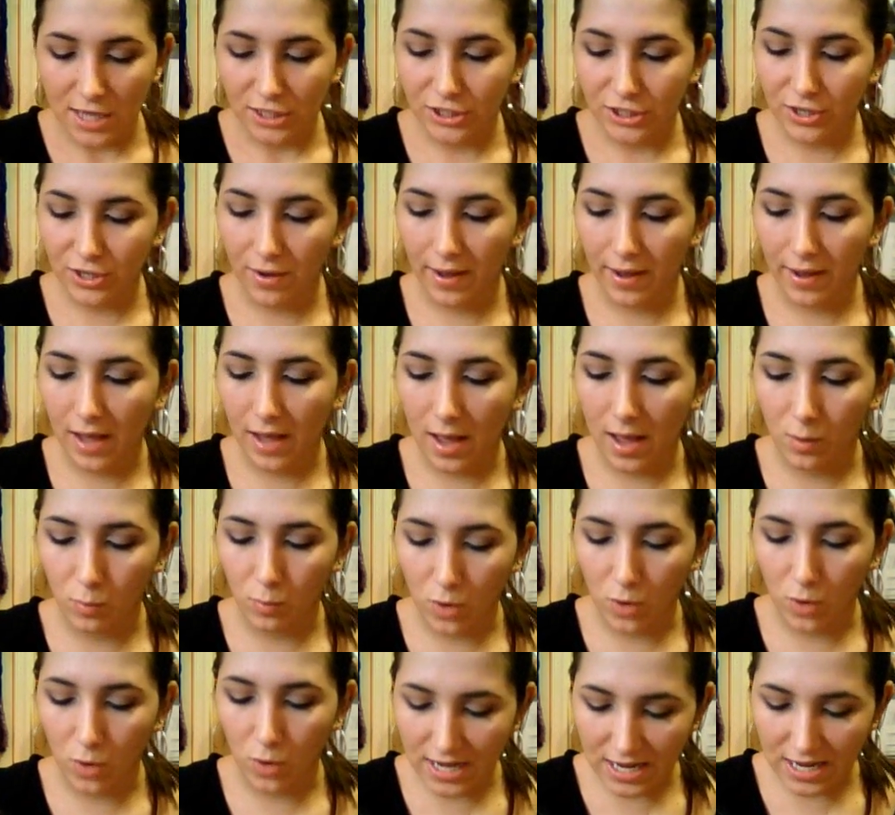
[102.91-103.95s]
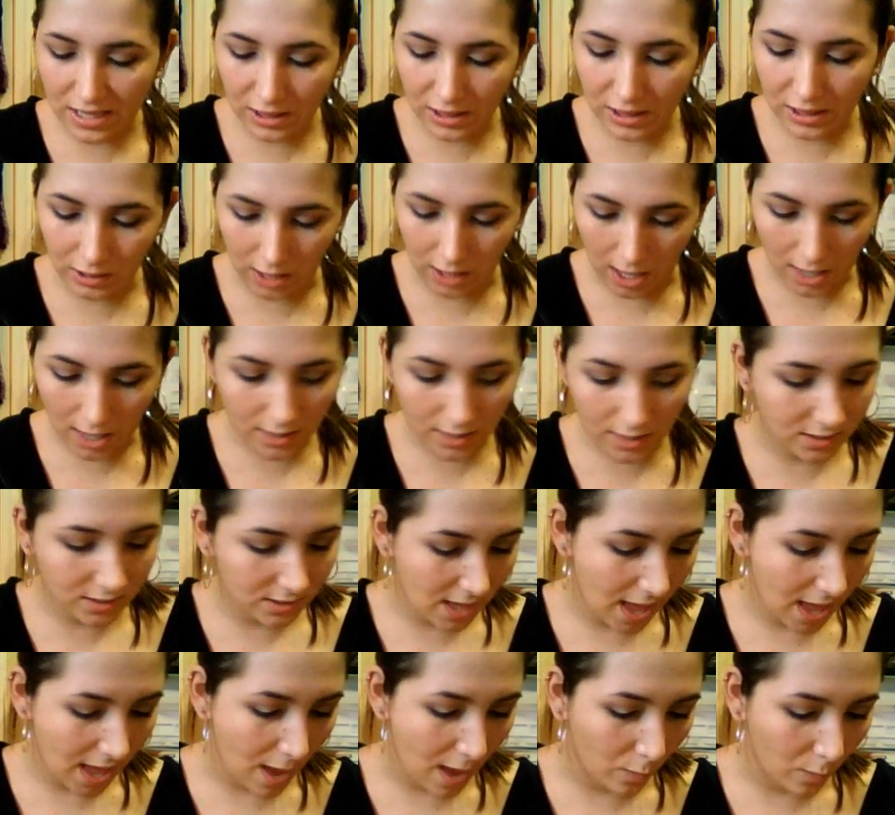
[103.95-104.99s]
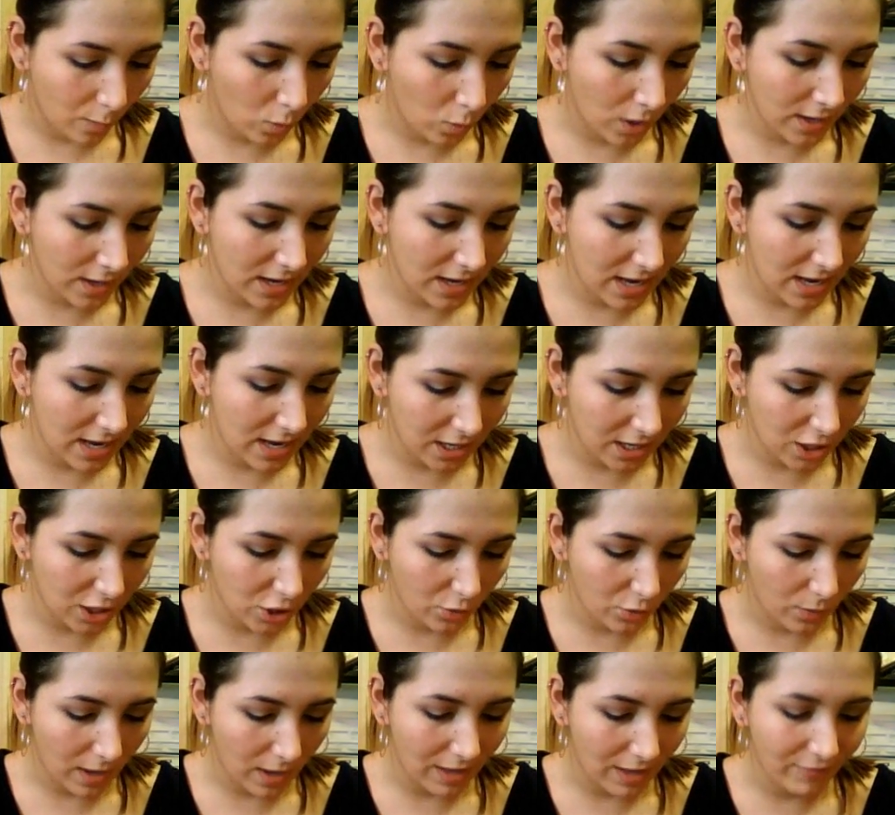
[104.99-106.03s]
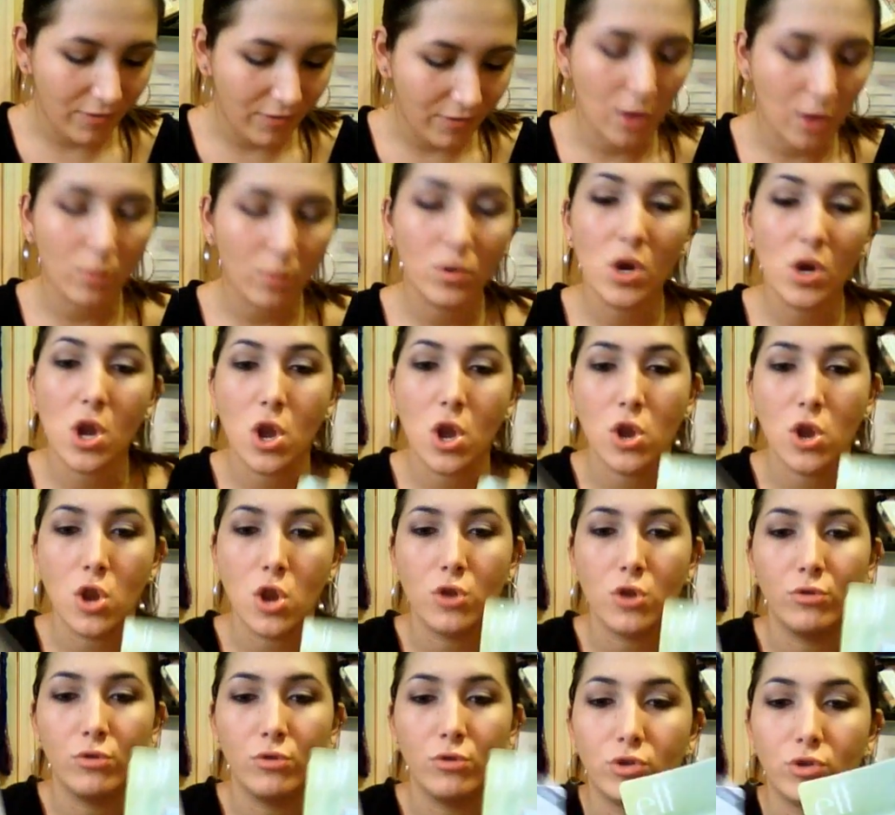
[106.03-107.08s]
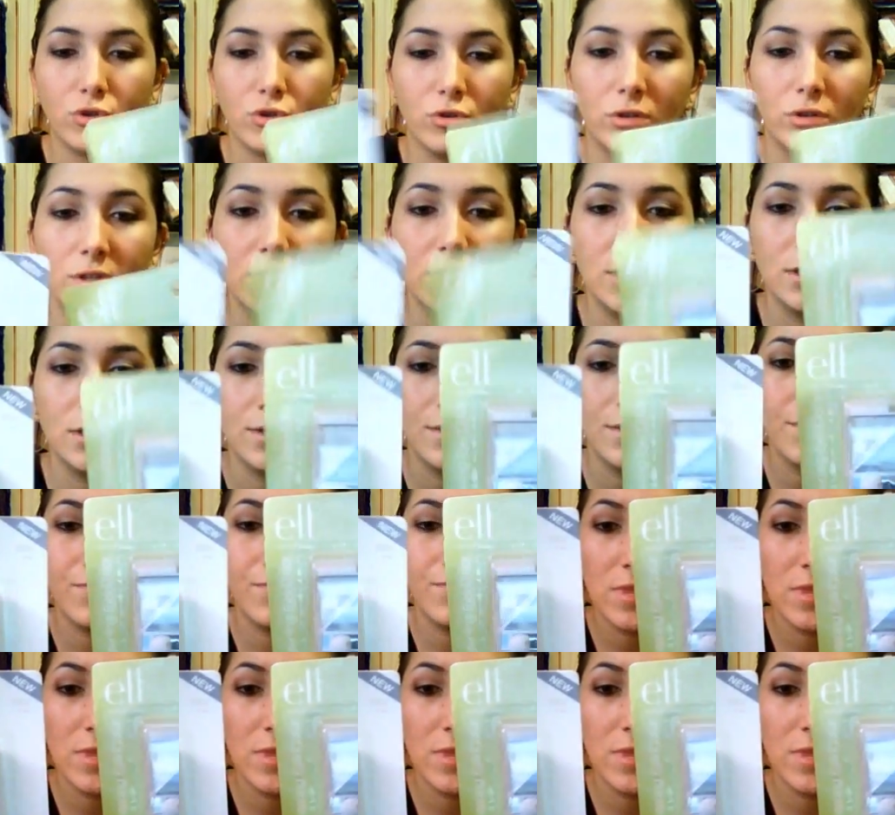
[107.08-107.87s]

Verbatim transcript: So I got one in Lux and one in Nuevo Neutrals.